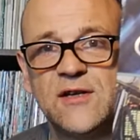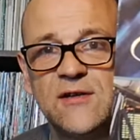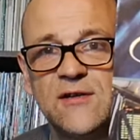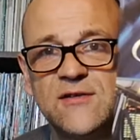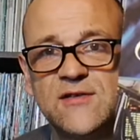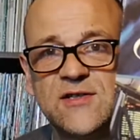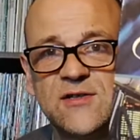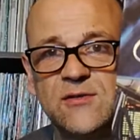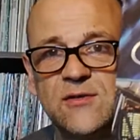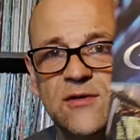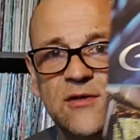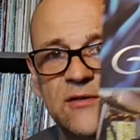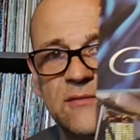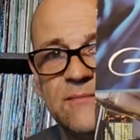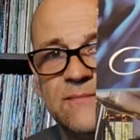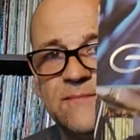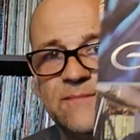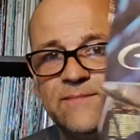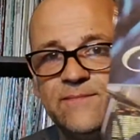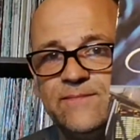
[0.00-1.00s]
the two of
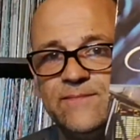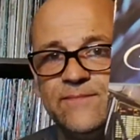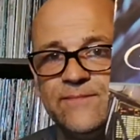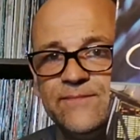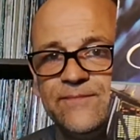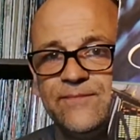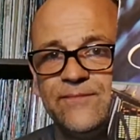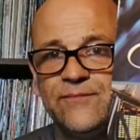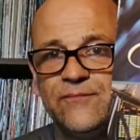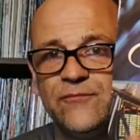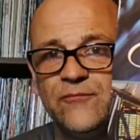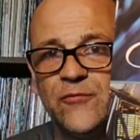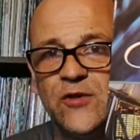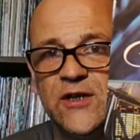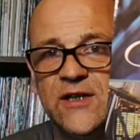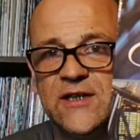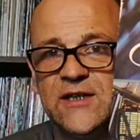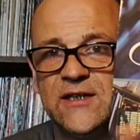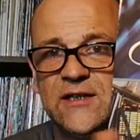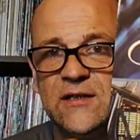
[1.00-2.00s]
them,
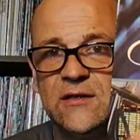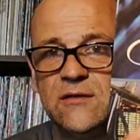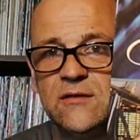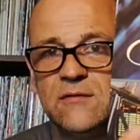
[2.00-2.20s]
really.